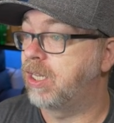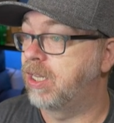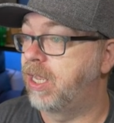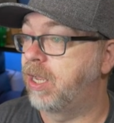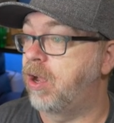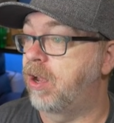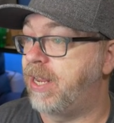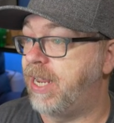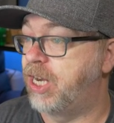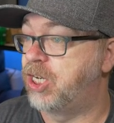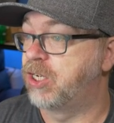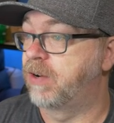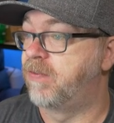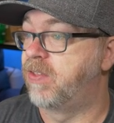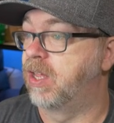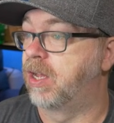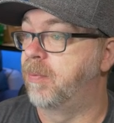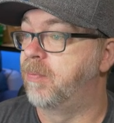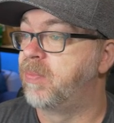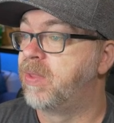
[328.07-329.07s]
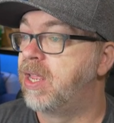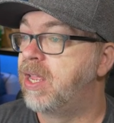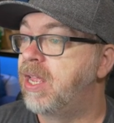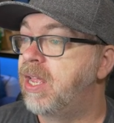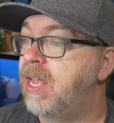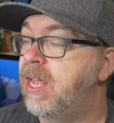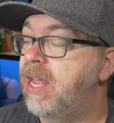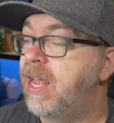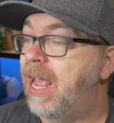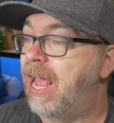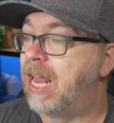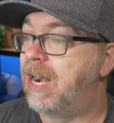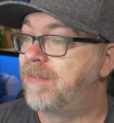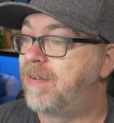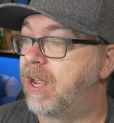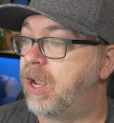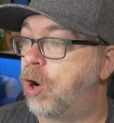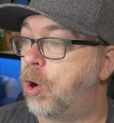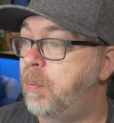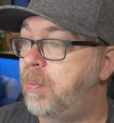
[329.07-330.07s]
click on each of them. And
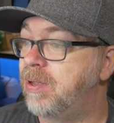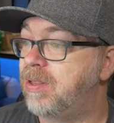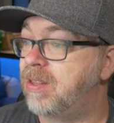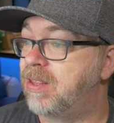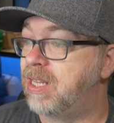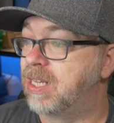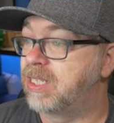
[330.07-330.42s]
if I open